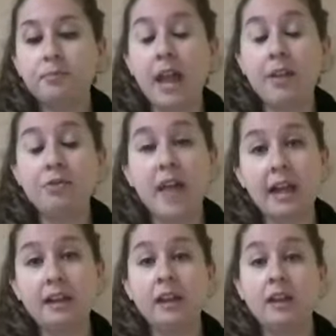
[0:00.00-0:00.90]
And
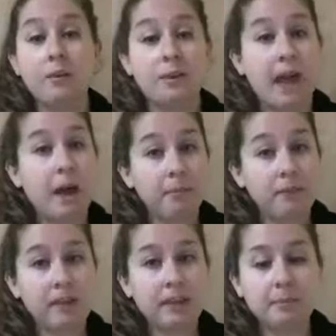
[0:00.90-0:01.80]
then without
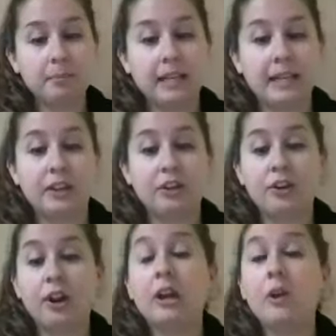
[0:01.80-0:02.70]
moving the plate,
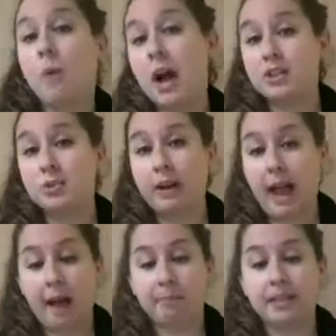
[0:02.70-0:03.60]
you're going to watch what
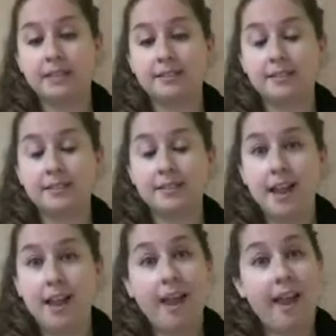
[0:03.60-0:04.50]
happens.
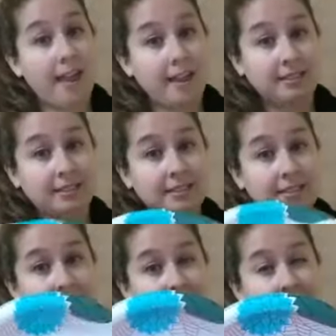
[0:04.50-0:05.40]
And
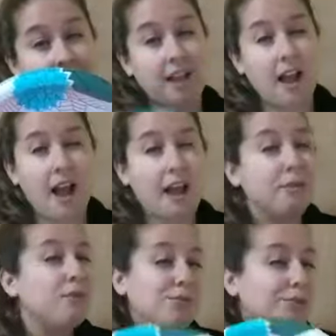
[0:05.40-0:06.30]
I
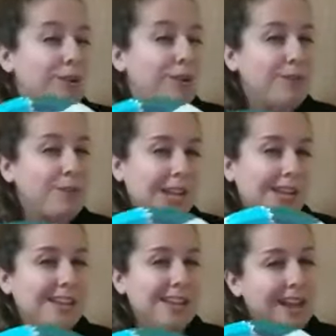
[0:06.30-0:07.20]
don't know if you
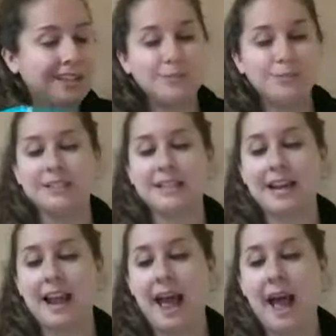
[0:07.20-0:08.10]
can guess what's going
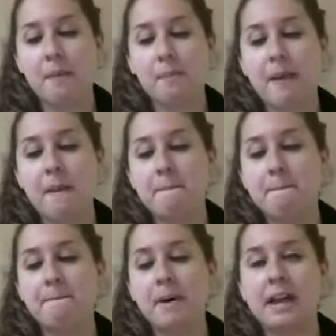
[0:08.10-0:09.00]
to happen,
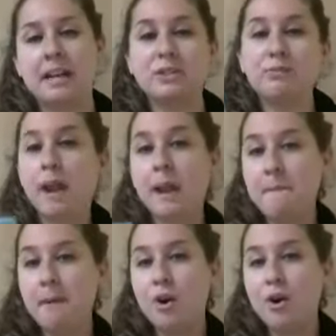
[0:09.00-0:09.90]
but it's
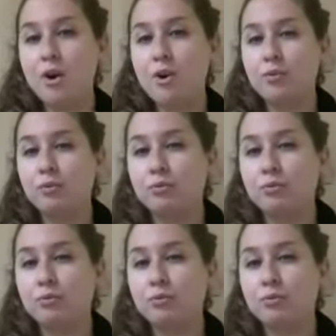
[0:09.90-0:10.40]
rainbow.